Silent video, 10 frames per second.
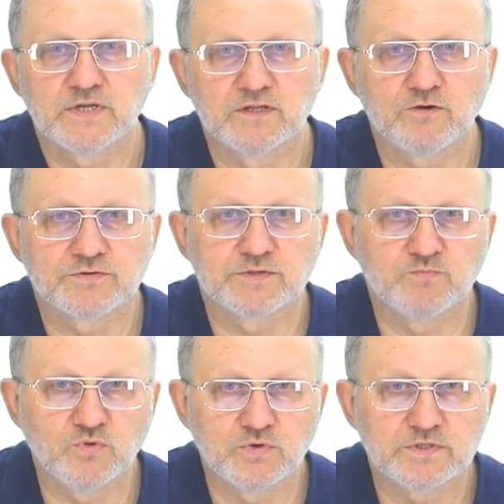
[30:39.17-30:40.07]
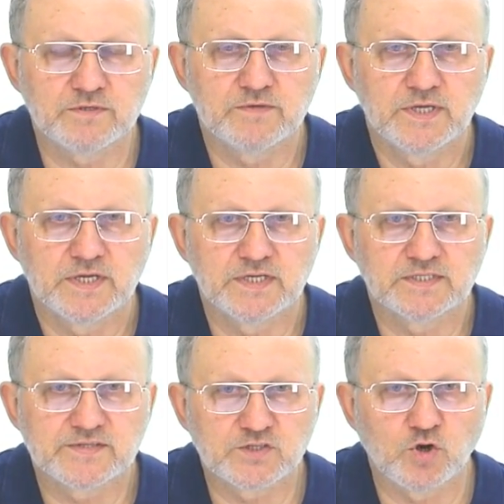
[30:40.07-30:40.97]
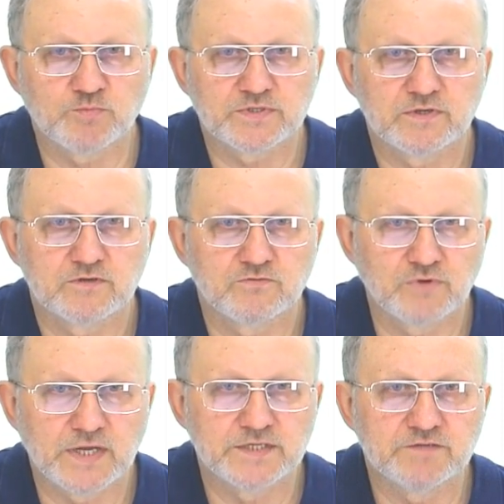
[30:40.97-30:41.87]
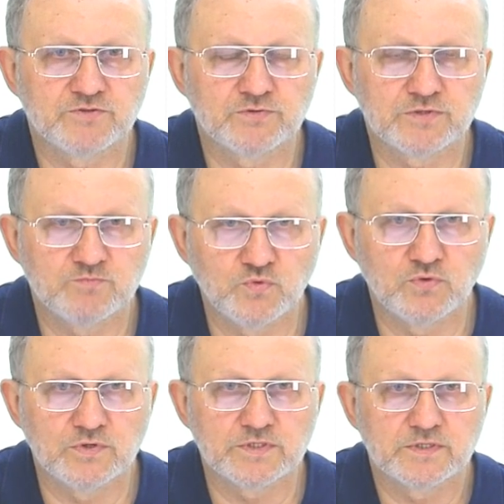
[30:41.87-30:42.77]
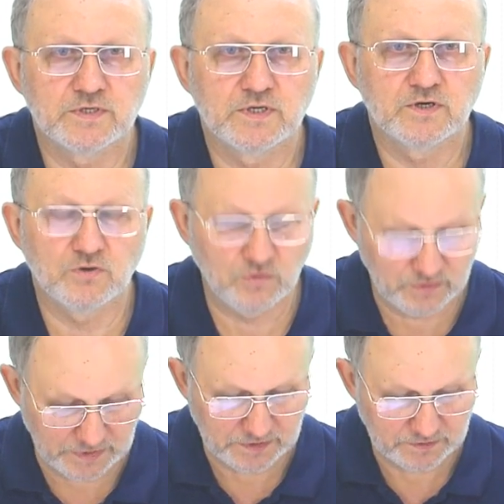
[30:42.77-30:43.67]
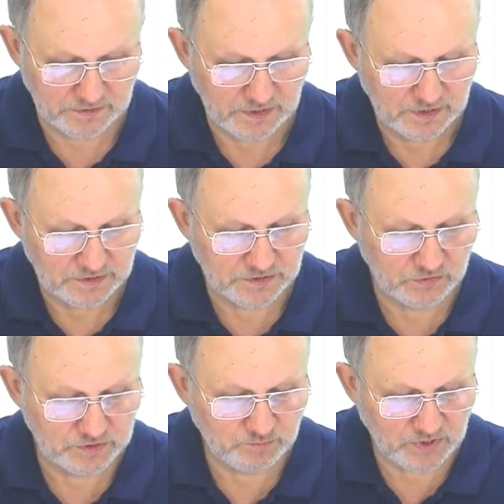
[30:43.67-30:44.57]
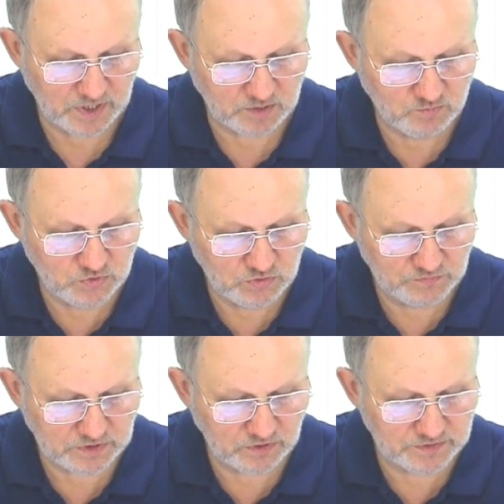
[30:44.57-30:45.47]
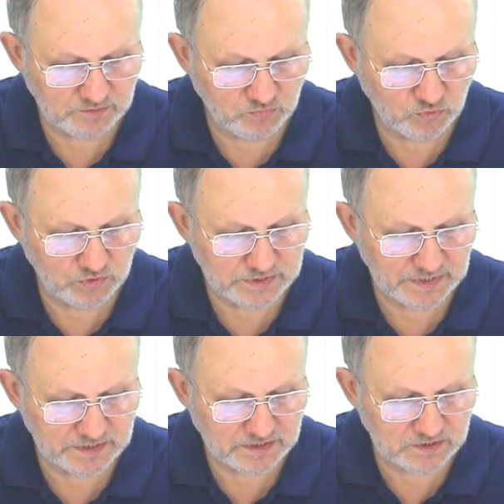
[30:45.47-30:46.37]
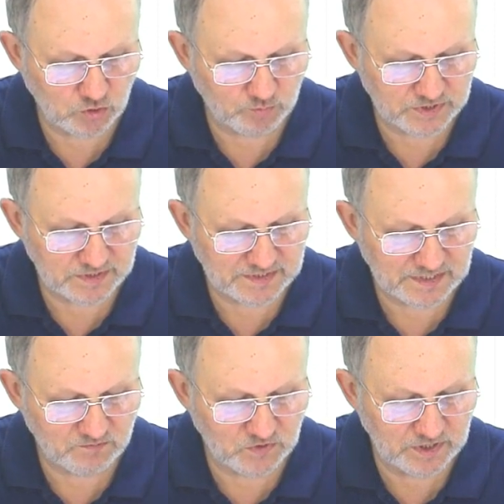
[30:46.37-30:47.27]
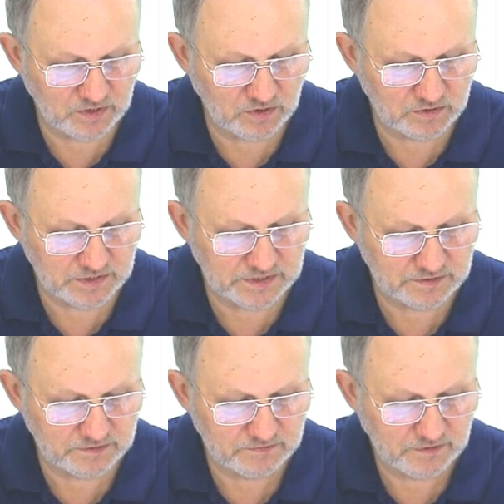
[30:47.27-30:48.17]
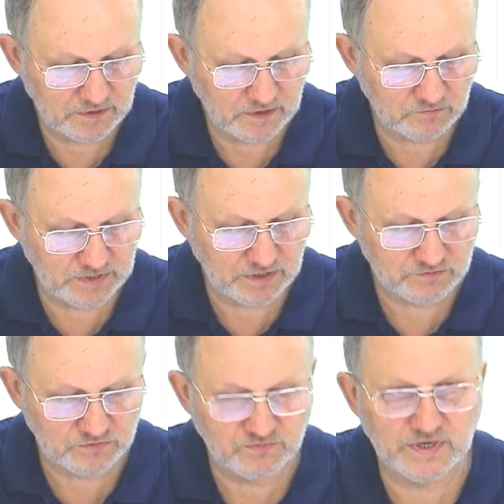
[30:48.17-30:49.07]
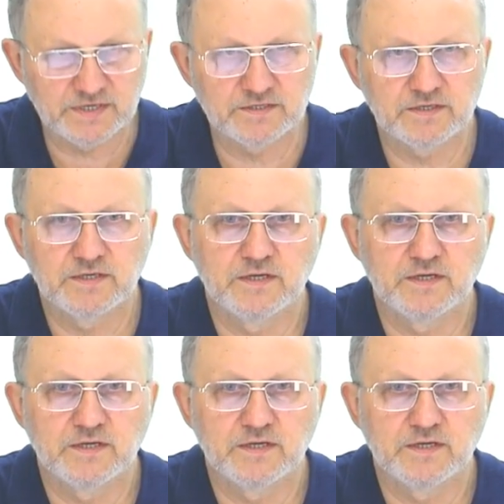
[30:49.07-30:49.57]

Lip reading: along the board and stops relative to the board on it. So the puck moves on the board and stops somewhere on it. And we have to find